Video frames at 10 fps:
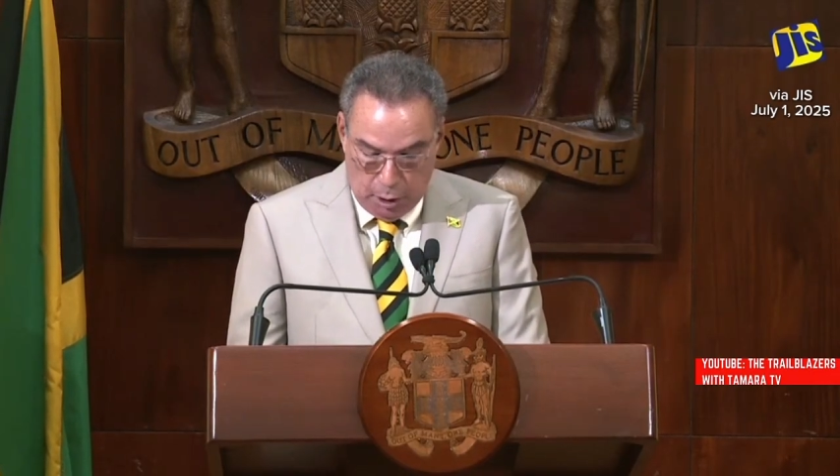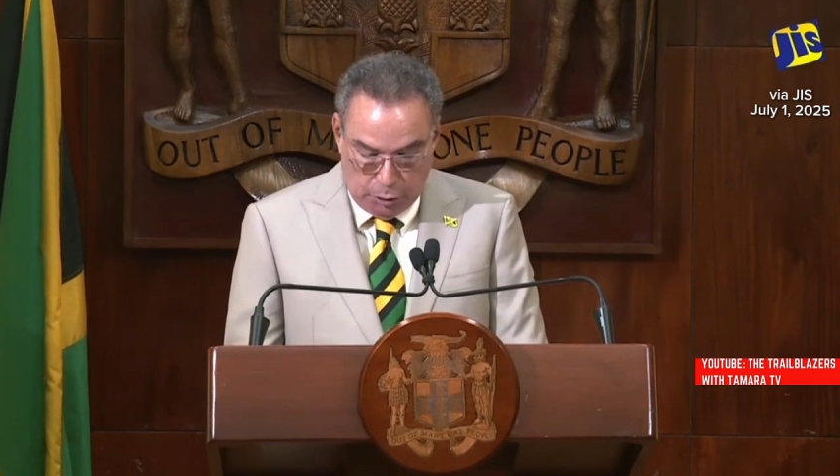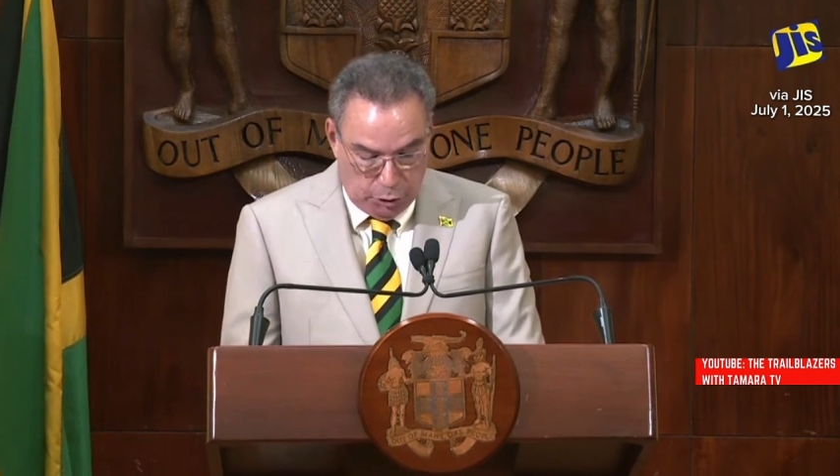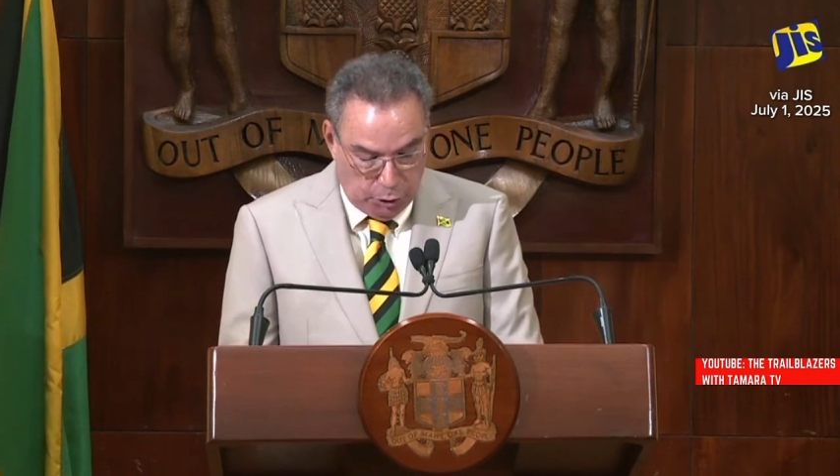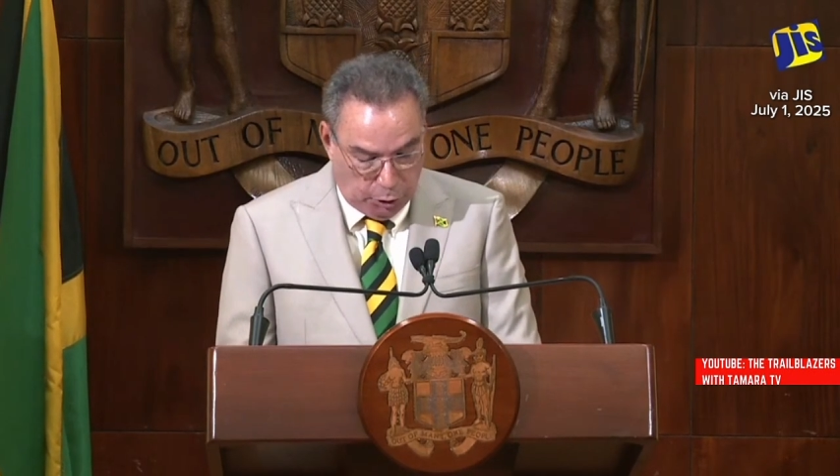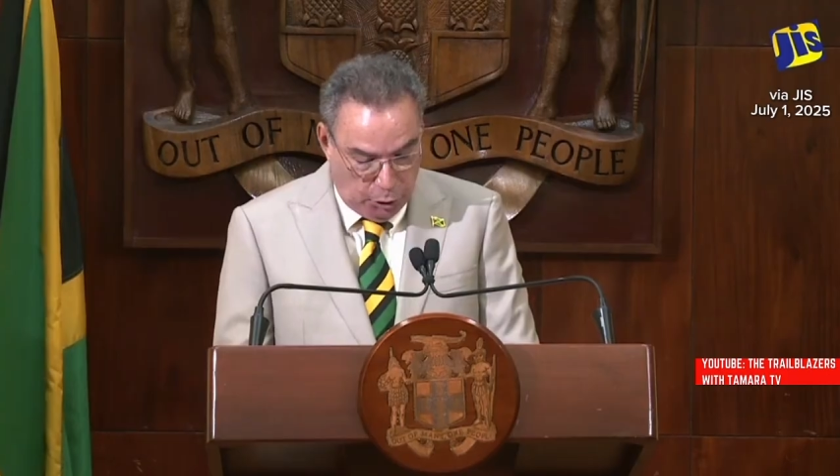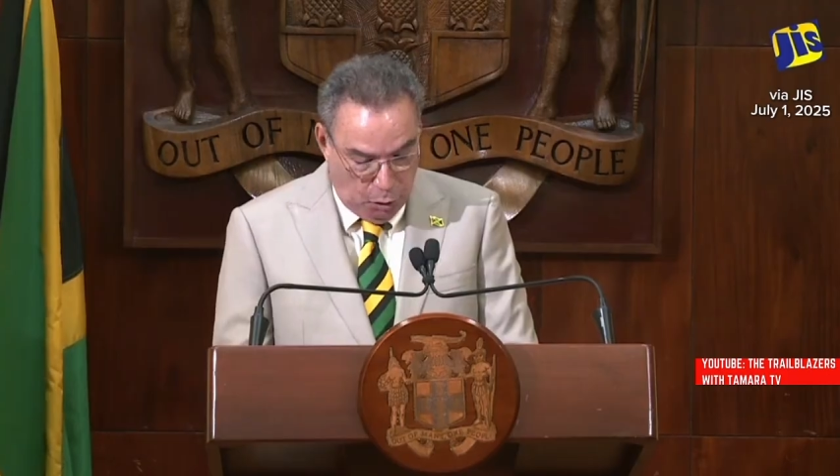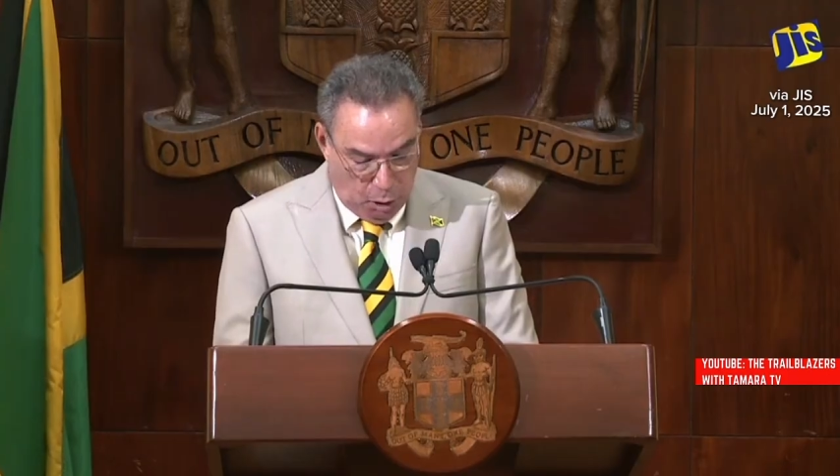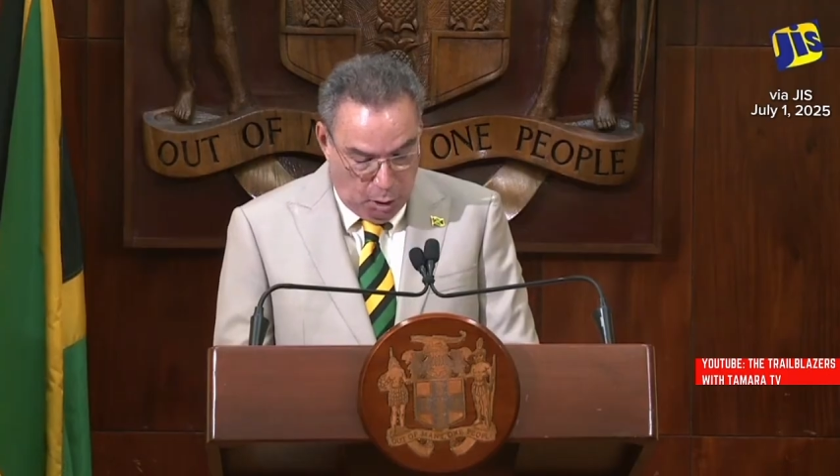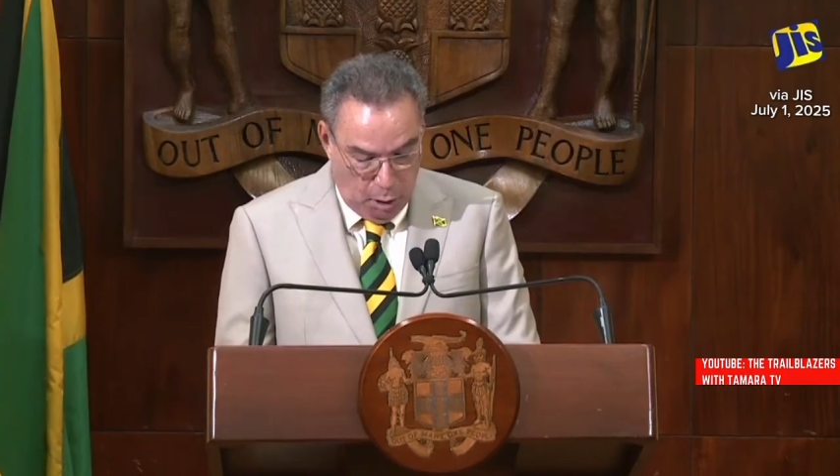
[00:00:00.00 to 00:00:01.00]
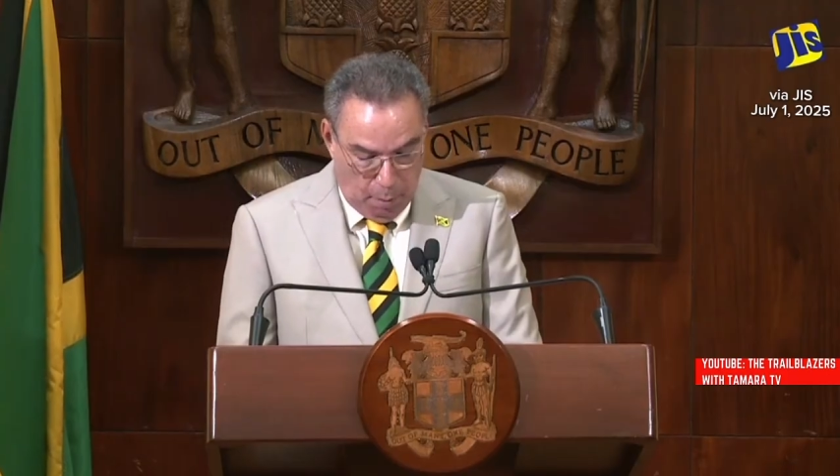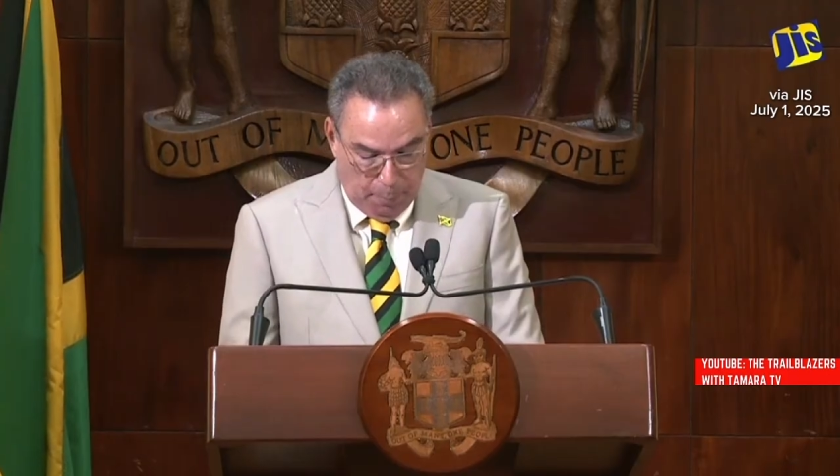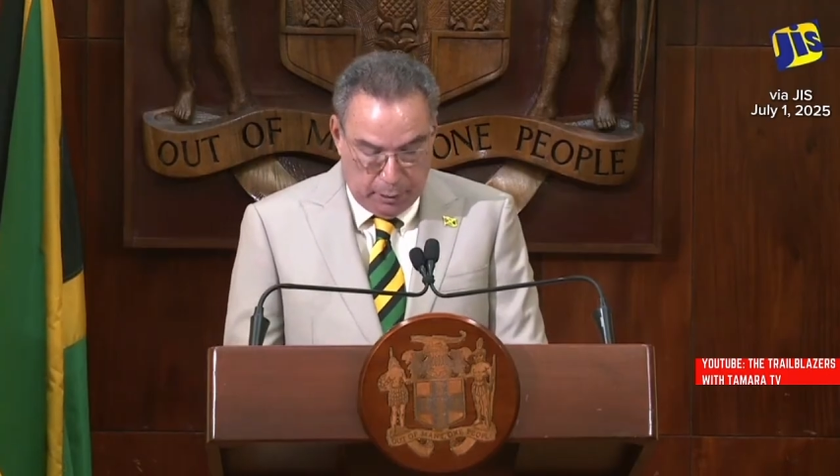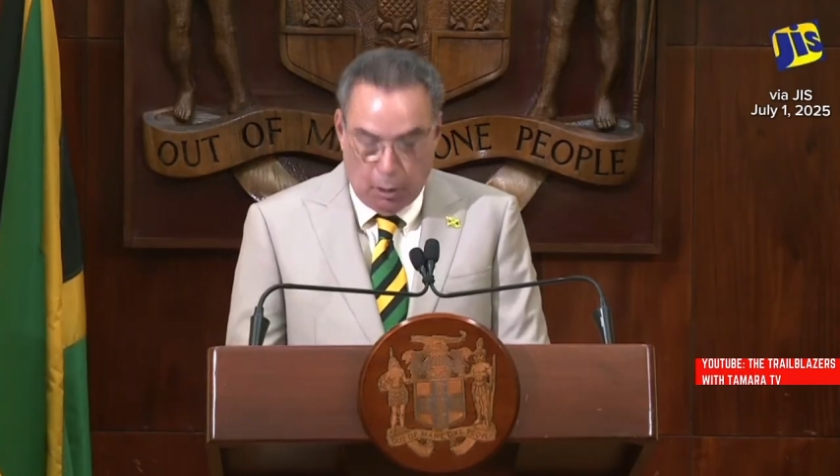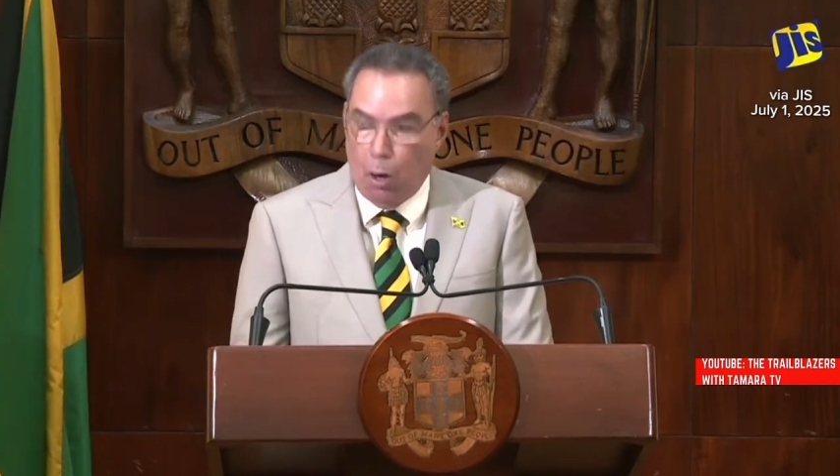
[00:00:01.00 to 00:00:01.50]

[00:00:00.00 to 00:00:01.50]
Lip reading: to secure better